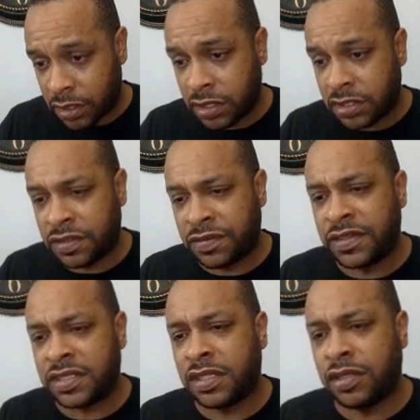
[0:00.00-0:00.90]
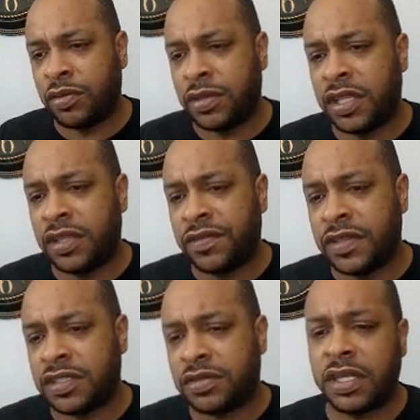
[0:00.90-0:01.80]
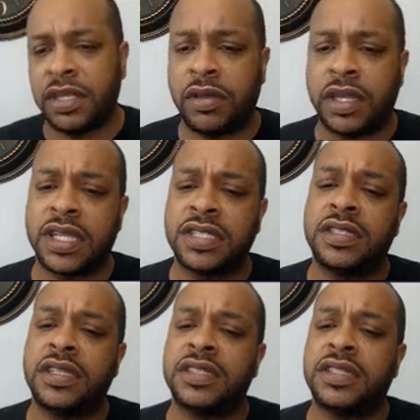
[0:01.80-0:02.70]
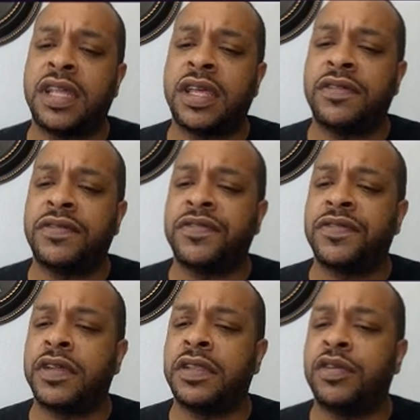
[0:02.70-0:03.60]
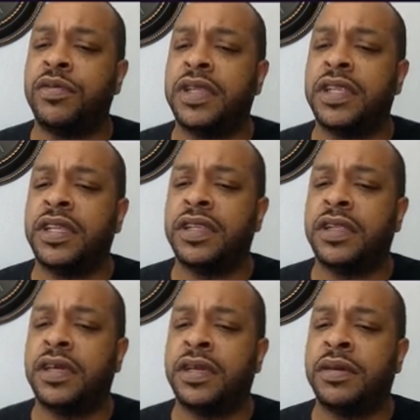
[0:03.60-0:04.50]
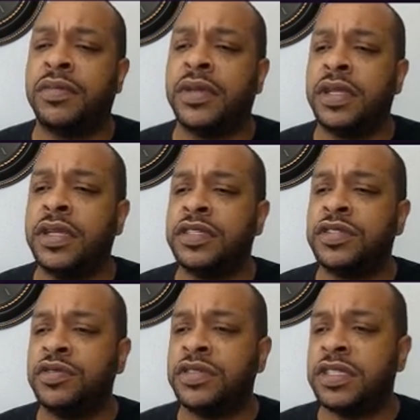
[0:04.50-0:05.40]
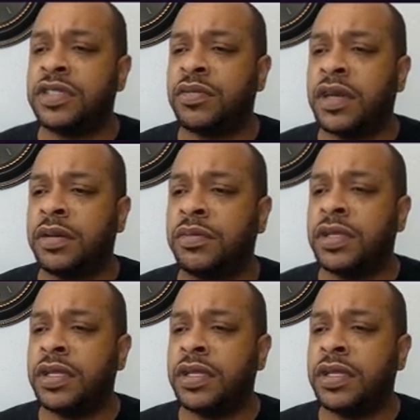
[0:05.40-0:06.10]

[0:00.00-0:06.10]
Insufficient liquidity for this trade. Oh, I guess it doesn't have liquidity in SushiSwap.